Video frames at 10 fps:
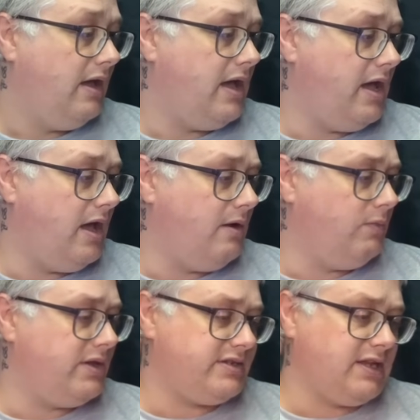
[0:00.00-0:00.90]

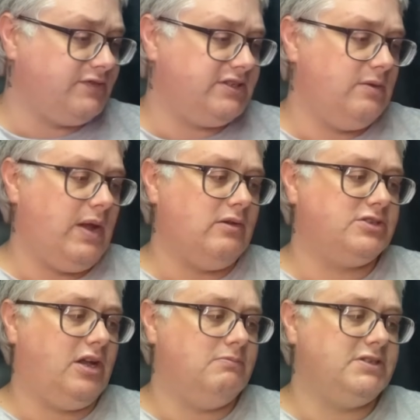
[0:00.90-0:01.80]
we'll just have to see what
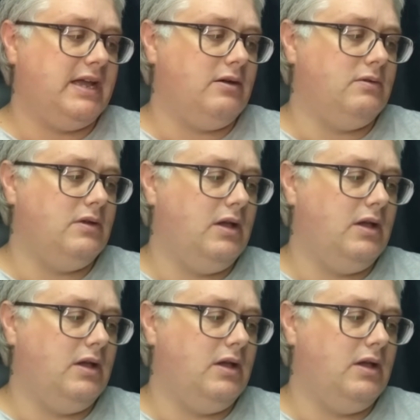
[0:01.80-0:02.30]
else comes out.